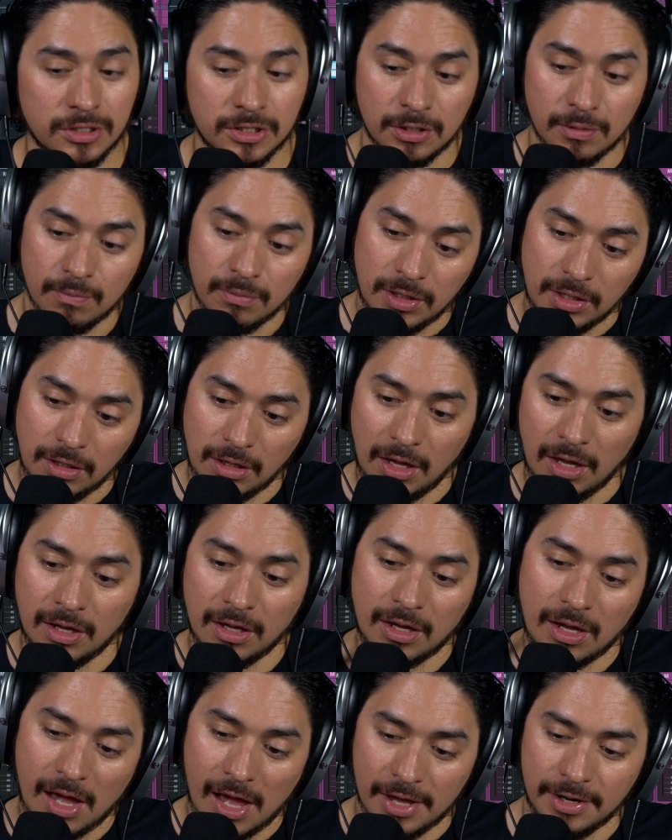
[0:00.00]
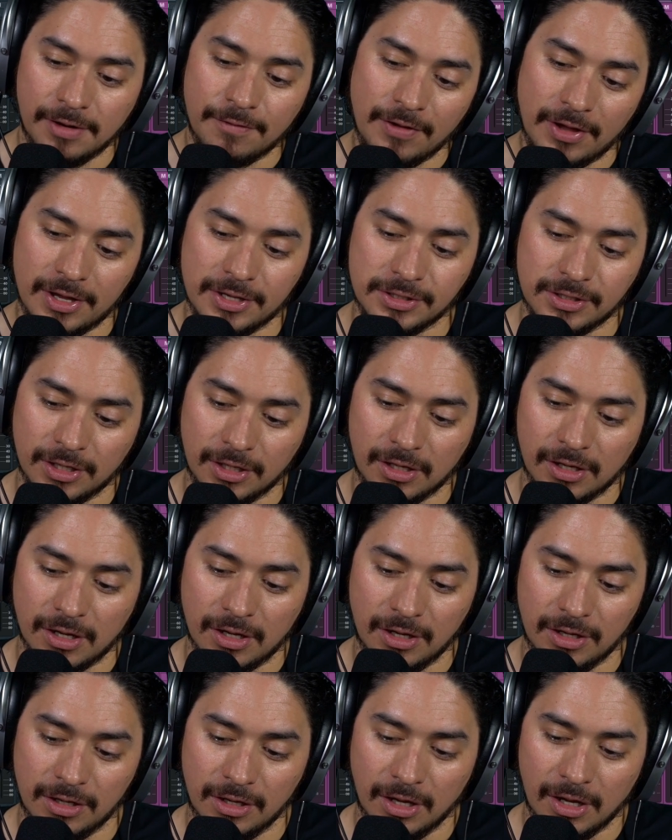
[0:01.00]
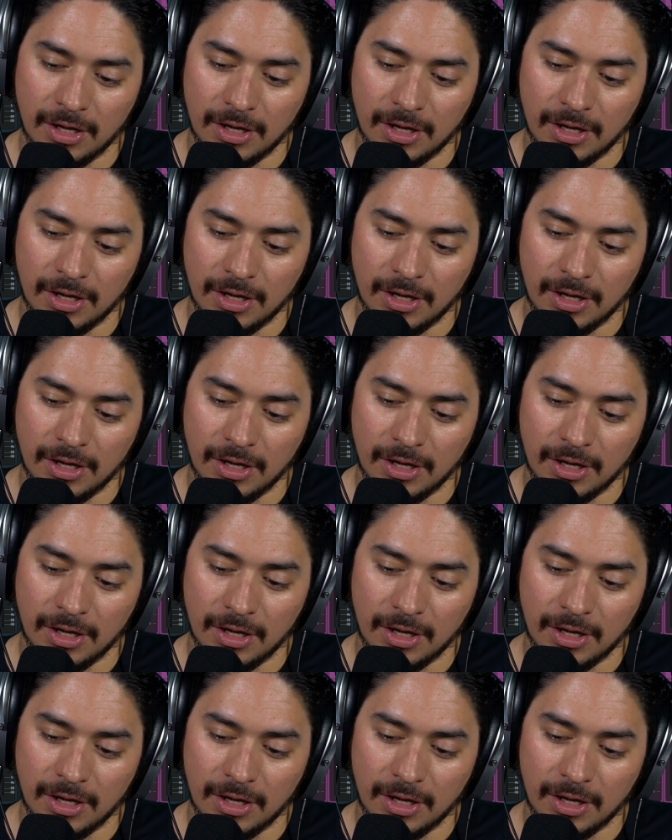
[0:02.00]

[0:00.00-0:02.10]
To me, it kind of has like a